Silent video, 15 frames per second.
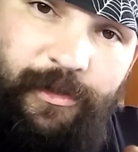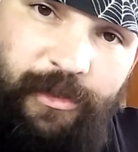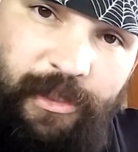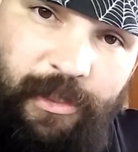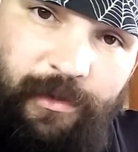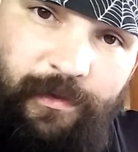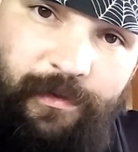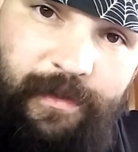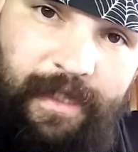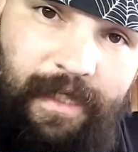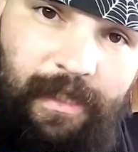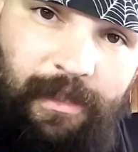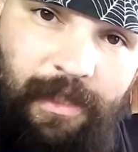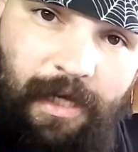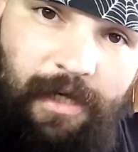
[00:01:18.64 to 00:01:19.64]
used in
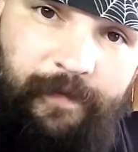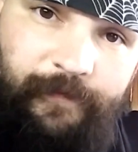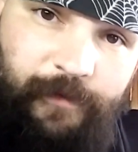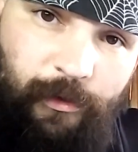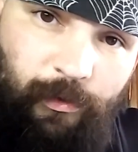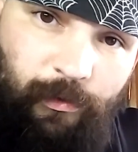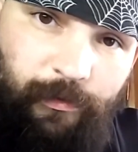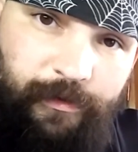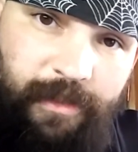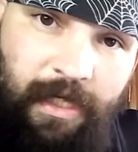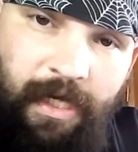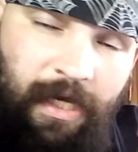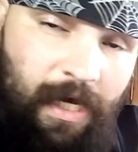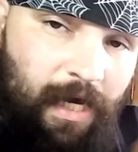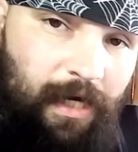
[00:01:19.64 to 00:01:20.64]
a lot of tools.
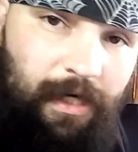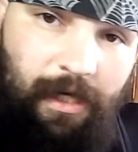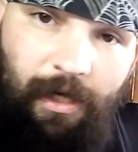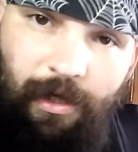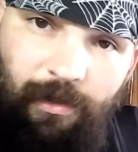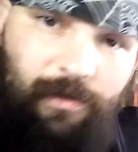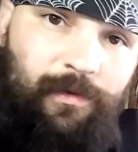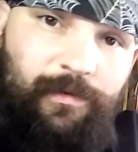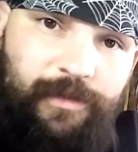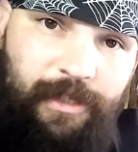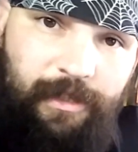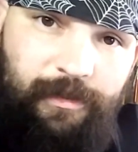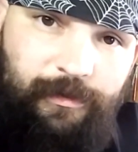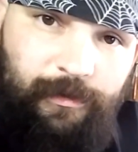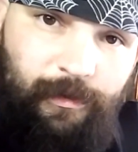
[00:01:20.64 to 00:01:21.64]
I got a whole
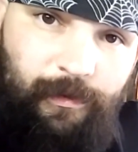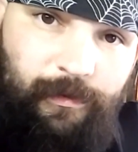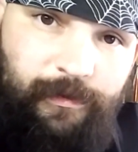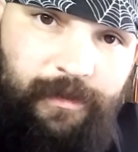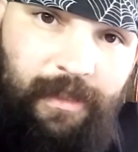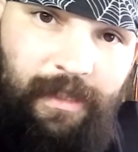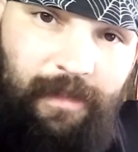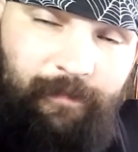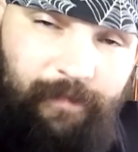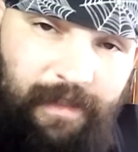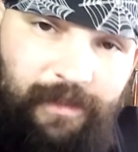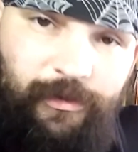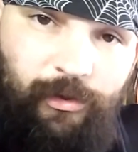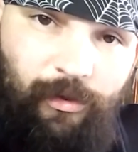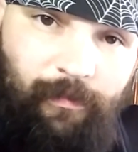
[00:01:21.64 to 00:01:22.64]
ton of tools,
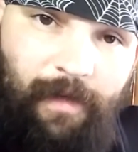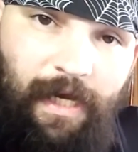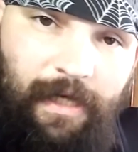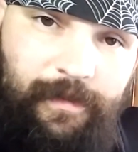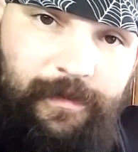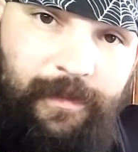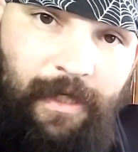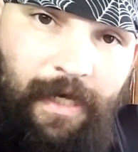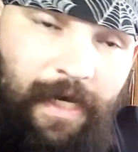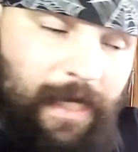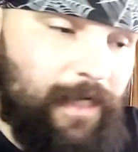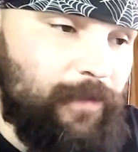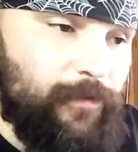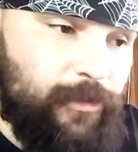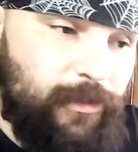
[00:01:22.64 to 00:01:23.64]
big toolbox, and
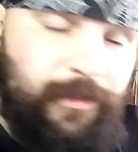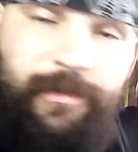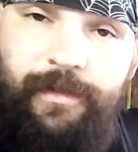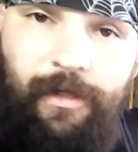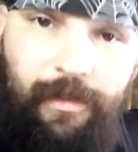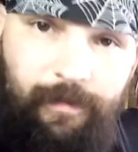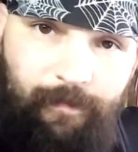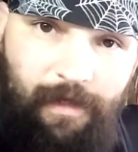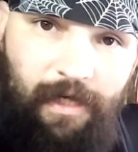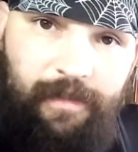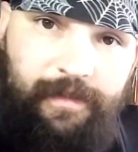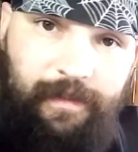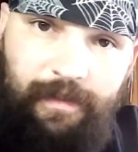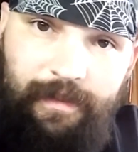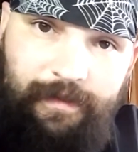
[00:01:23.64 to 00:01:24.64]
it was just 30
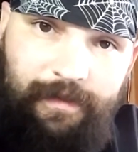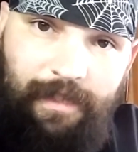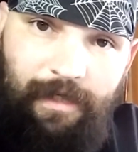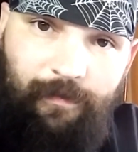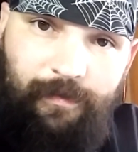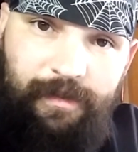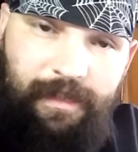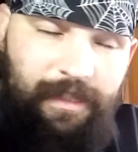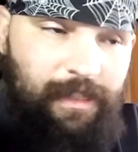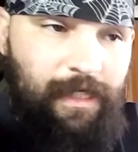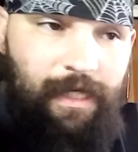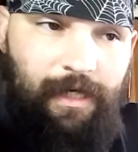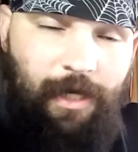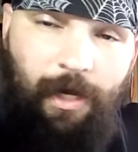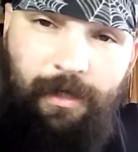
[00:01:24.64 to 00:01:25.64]
bucks, and this thing was in it.
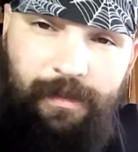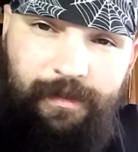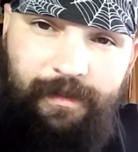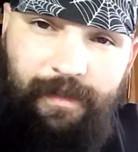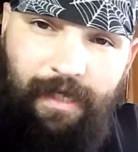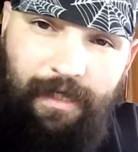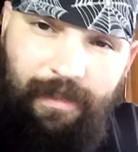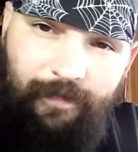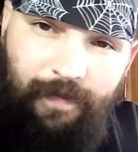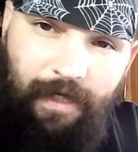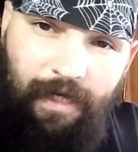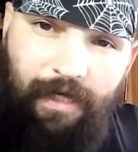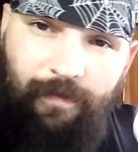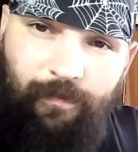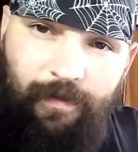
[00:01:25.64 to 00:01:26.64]
And honestly, I never
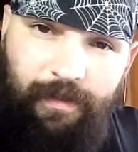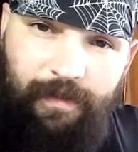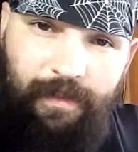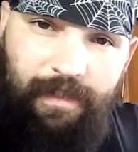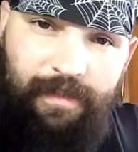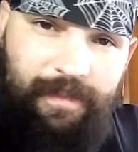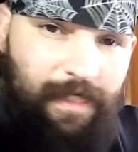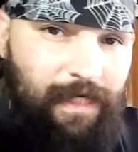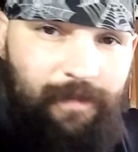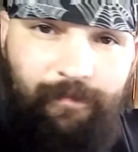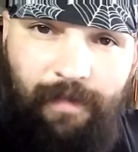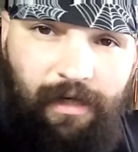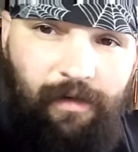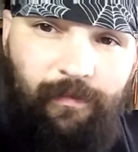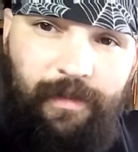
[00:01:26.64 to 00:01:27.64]
had one of these. I hadn't
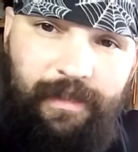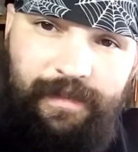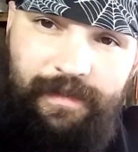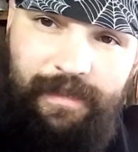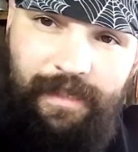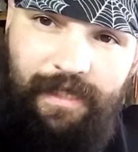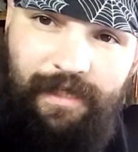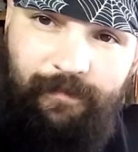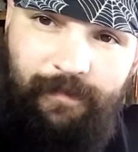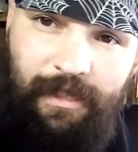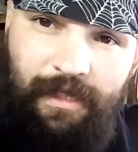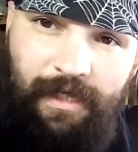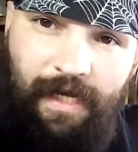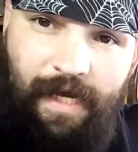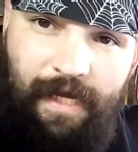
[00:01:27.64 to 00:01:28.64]
bought one at the time,
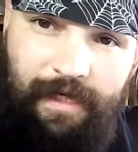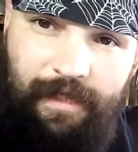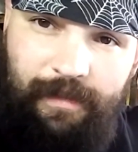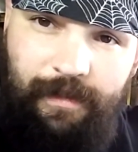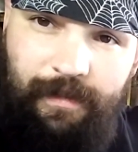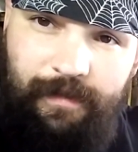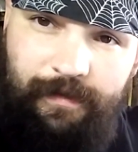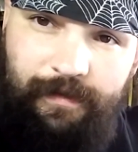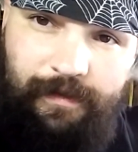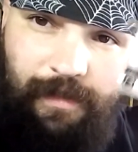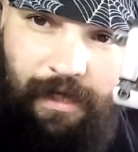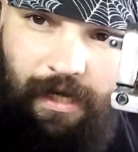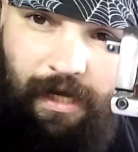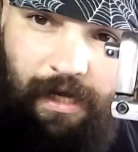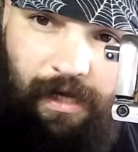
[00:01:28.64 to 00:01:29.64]
and it does
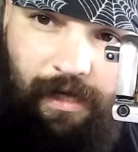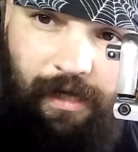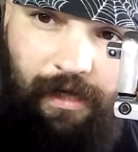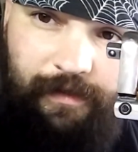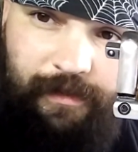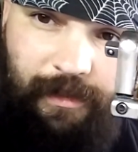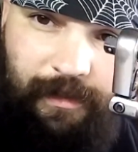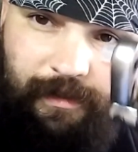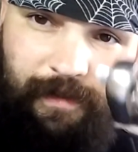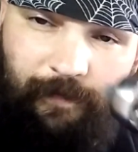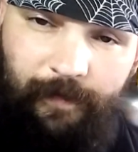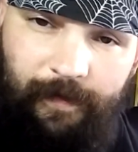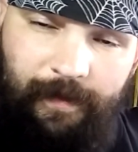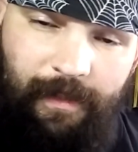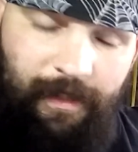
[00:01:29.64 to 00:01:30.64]
a ton of
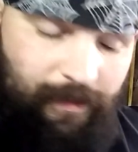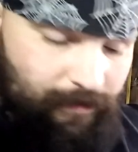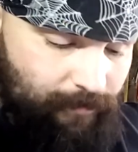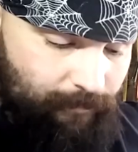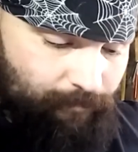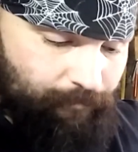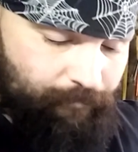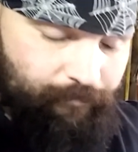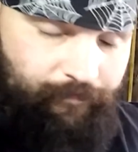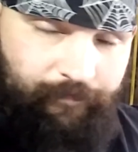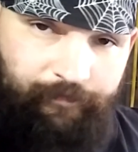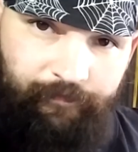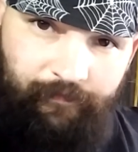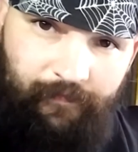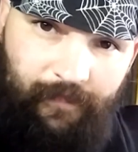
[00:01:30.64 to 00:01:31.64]
different things.
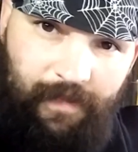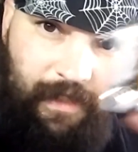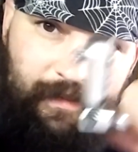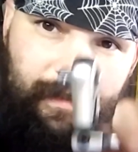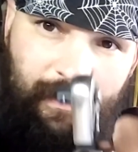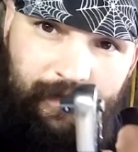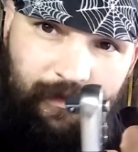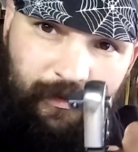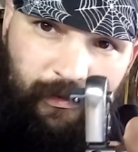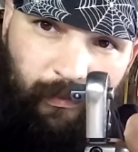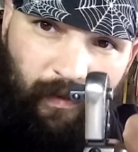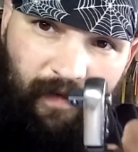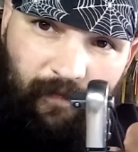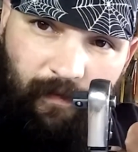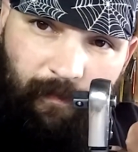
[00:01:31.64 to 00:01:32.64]
It's got the
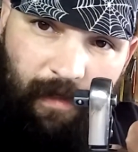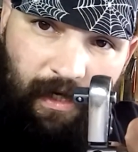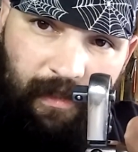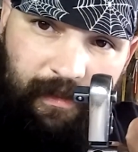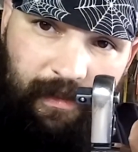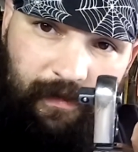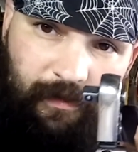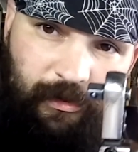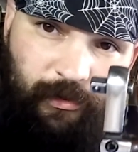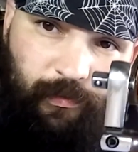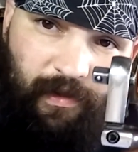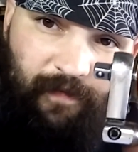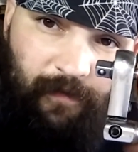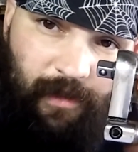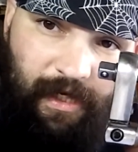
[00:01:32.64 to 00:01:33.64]
swivel body and the swivel